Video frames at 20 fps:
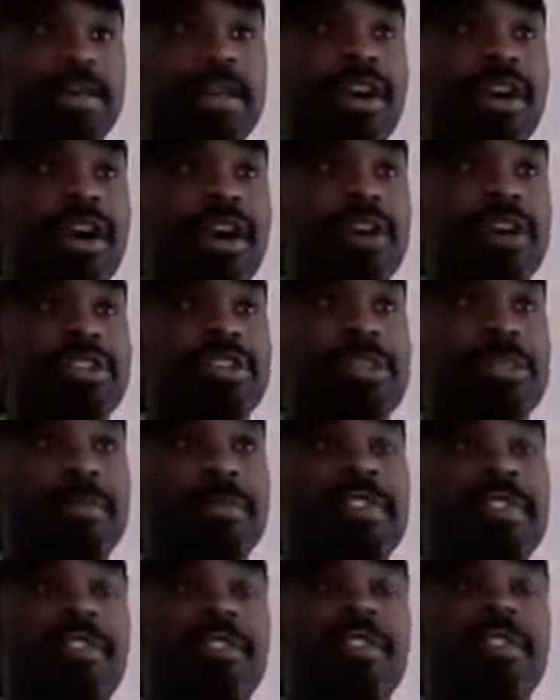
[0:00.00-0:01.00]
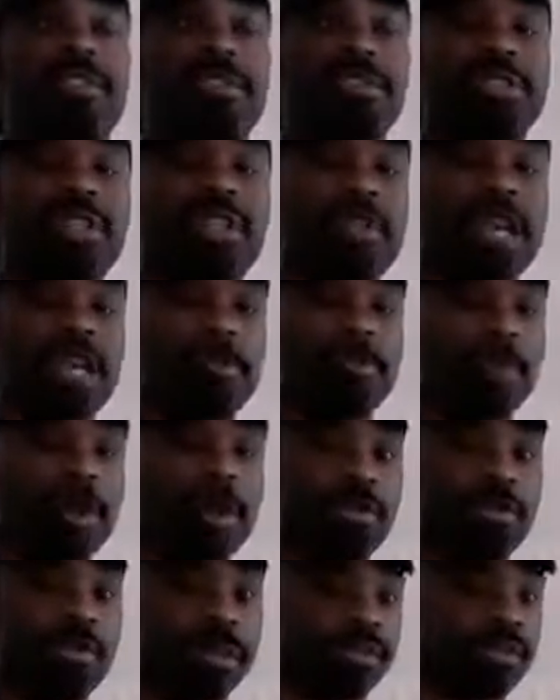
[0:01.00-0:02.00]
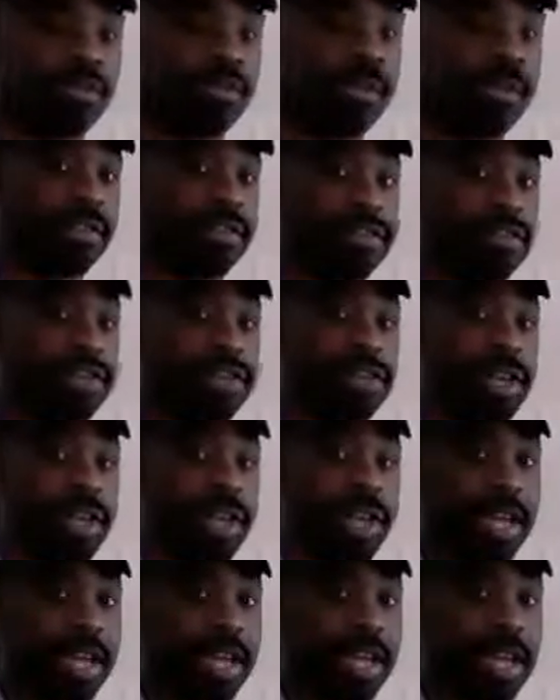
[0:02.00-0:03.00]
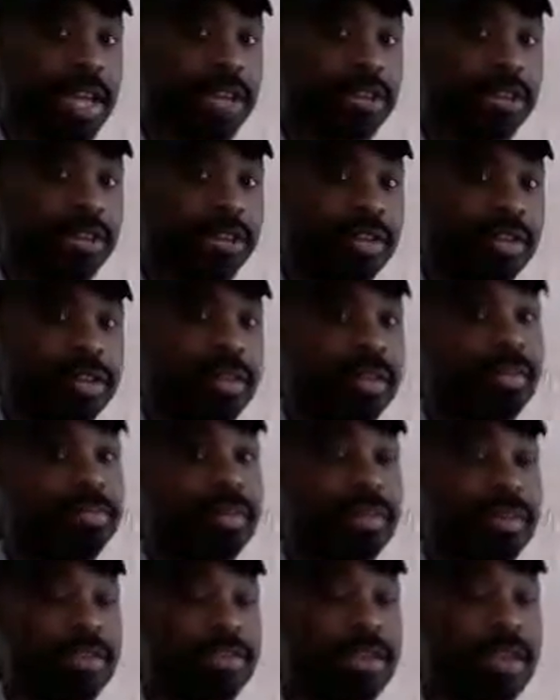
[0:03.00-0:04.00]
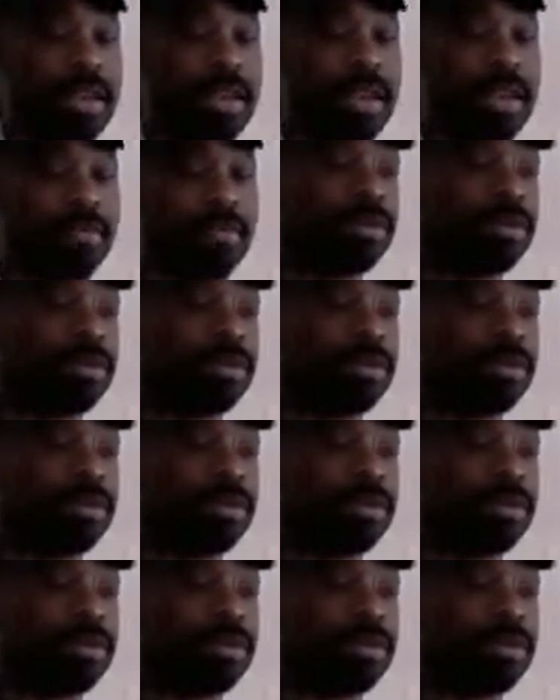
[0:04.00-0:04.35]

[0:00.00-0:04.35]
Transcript: all summer, and the first thing I bought with the very first check I got, believe it or not,